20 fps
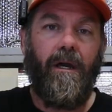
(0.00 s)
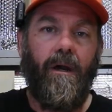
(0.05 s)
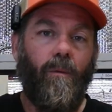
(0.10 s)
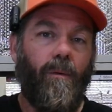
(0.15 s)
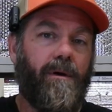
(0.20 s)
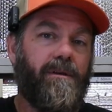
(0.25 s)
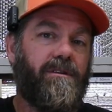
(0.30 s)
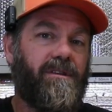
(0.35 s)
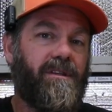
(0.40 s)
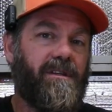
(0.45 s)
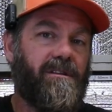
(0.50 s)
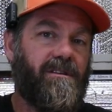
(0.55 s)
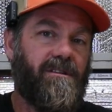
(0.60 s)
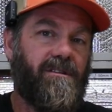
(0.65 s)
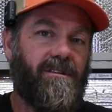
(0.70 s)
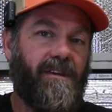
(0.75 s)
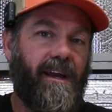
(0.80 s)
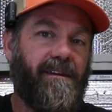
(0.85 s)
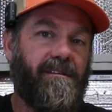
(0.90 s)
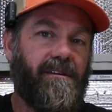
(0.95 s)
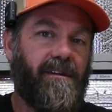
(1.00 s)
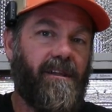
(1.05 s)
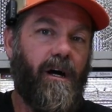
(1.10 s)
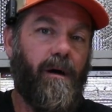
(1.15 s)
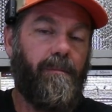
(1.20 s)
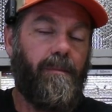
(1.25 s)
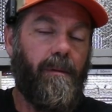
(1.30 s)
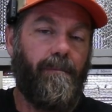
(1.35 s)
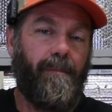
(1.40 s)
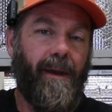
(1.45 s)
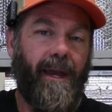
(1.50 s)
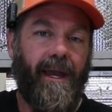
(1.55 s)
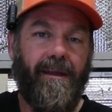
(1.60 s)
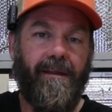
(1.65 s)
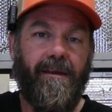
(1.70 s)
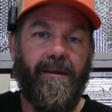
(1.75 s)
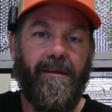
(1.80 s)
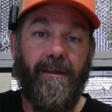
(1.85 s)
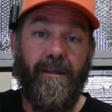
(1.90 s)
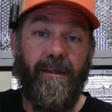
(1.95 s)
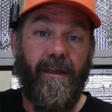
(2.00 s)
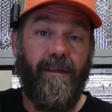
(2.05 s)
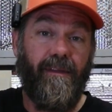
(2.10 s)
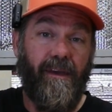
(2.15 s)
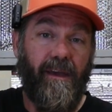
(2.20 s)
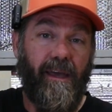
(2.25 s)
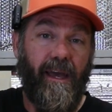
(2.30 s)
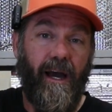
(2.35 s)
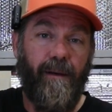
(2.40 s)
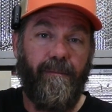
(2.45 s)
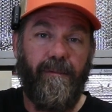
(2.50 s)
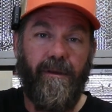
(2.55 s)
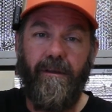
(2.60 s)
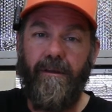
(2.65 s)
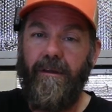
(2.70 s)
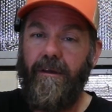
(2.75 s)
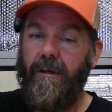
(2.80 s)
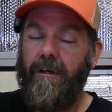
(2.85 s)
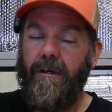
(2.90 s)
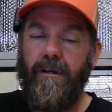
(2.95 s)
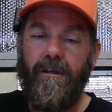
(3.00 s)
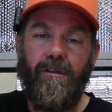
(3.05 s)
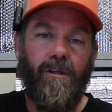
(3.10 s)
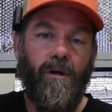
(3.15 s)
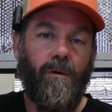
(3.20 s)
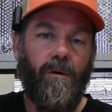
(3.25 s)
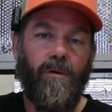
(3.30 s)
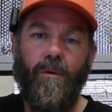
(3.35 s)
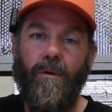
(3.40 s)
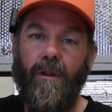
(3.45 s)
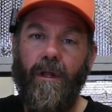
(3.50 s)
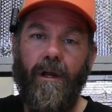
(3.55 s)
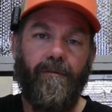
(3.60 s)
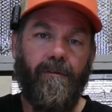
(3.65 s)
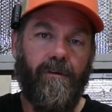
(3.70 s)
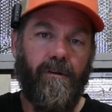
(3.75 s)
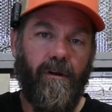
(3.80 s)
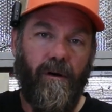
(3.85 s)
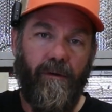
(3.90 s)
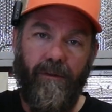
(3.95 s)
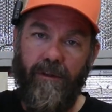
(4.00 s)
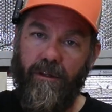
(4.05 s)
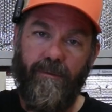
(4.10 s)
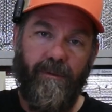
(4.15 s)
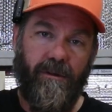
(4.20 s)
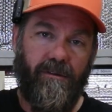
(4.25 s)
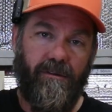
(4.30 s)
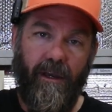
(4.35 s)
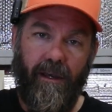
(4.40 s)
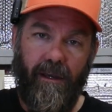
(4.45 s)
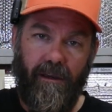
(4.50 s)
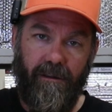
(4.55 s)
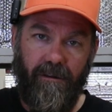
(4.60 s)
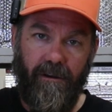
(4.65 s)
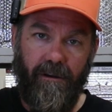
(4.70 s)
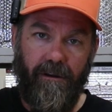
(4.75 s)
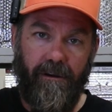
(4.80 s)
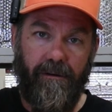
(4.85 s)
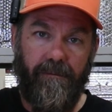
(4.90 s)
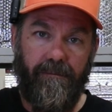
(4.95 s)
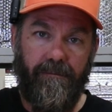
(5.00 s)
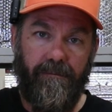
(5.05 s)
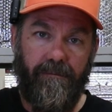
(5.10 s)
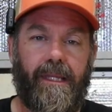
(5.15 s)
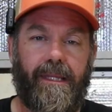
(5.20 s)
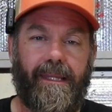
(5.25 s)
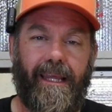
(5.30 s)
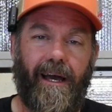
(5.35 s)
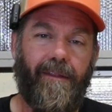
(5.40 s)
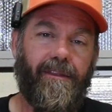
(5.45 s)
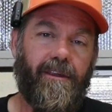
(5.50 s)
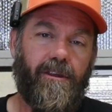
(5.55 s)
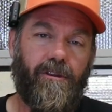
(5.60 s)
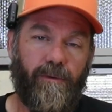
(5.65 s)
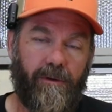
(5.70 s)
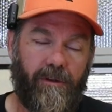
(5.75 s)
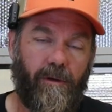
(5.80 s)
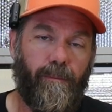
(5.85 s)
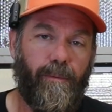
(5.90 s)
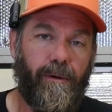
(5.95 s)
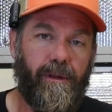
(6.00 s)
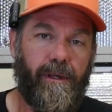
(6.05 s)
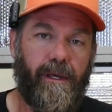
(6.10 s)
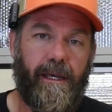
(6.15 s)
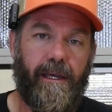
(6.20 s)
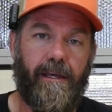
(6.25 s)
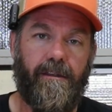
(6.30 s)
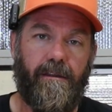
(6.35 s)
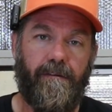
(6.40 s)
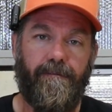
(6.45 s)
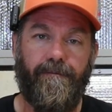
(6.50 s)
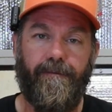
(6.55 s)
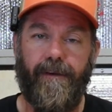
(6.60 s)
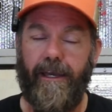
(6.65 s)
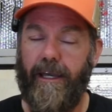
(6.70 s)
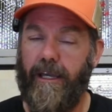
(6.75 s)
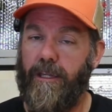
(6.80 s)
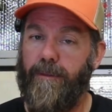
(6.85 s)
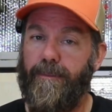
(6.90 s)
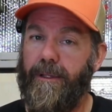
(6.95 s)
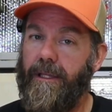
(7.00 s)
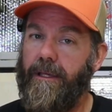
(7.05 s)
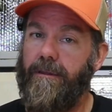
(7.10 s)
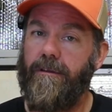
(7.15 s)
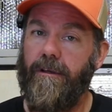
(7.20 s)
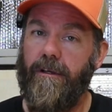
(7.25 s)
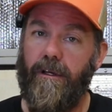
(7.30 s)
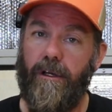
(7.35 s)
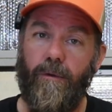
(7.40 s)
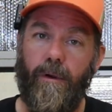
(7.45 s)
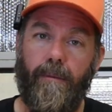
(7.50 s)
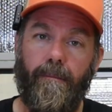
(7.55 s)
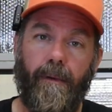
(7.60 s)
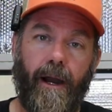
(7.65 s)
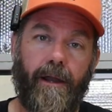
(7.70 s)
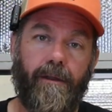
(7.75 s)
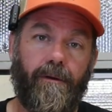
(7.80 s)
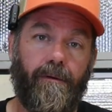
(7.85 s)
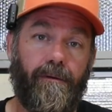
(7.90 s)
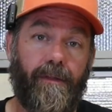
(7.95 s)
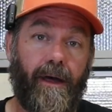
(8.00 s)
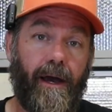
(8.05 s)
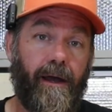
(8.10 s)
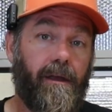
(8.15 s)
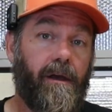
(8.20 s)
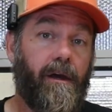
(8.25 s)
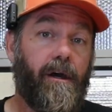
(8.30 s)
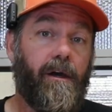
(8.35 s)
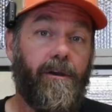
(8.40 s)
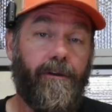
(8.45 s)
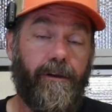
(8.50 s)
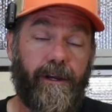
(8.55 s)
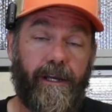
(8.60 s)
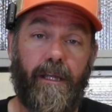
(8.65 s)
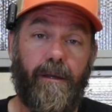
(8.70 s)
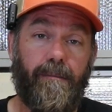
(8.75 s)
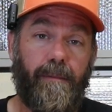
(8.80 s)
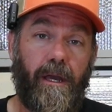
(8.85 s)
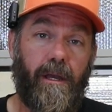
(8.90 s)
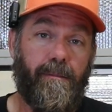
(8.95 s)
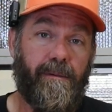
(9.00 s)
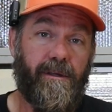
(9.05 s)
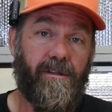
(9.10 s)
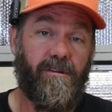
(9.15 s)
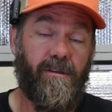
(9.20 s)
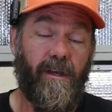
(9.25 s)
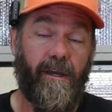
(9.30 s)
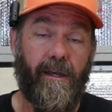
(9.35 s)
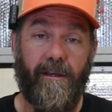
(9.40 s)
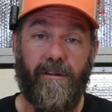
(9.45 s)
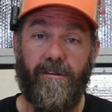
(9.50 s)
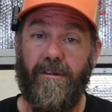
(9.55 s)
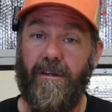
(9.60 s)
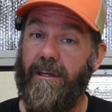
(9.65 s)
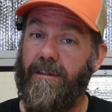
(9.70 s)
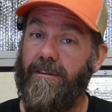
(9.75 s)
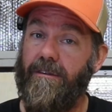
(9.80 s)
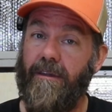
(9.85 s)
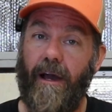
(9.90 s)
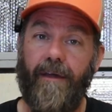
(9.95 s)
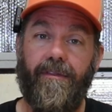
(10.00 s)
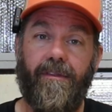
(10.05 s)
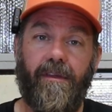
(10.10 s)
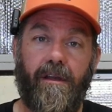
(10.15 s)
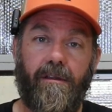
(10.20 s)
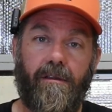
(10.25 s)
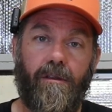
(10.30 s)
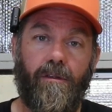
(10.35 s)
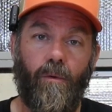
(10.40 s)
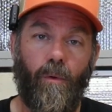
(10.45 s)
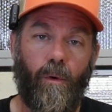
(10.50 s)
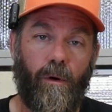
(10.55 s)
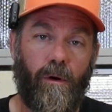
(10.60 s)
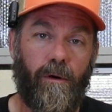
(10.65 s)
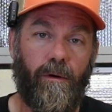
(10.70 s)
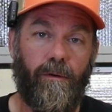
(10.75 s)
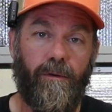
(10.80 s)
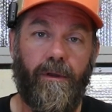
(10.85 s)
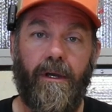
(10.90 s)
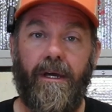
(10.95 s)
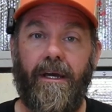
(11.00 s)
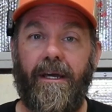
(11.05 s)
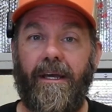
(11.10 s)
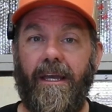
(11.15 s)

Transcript: And once this is sanded up and painted and in the cabinet, no one will ever know this mistake is here. Now this was a pretty easy fix, but it's a good reminder that you're going to make mistakes. It's not the end of the world.